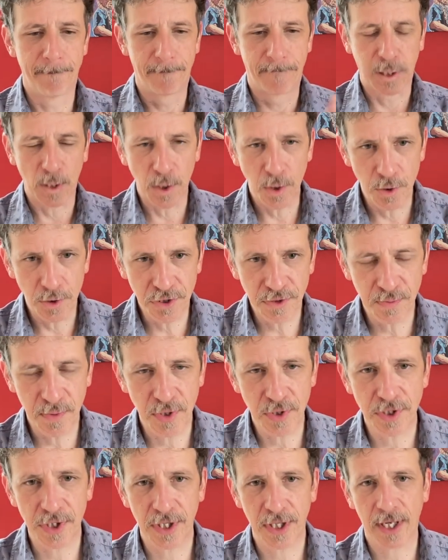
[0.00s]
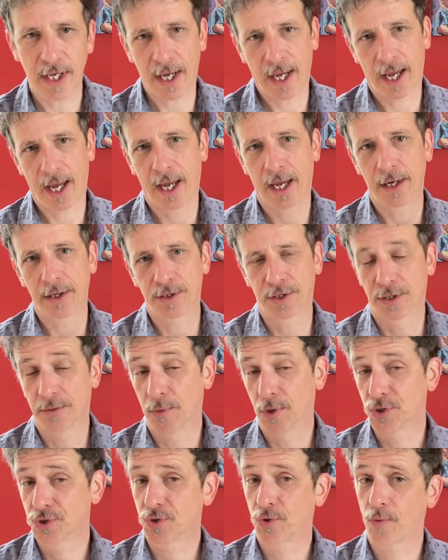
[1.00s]
blues music and
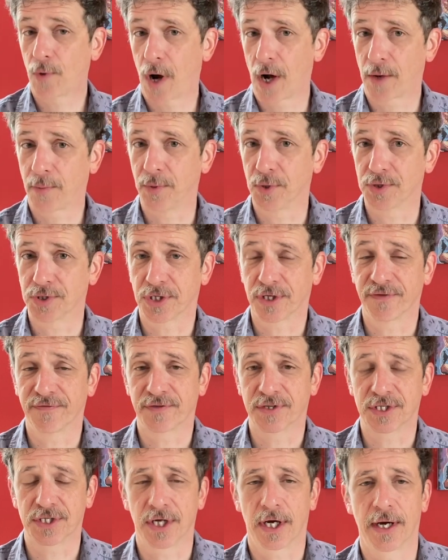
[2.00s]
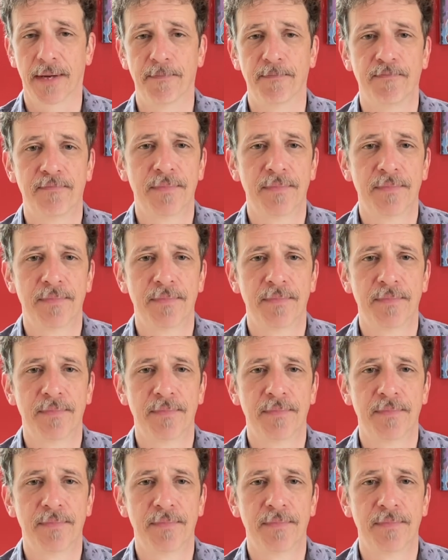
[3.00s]
commercial rock music of the time.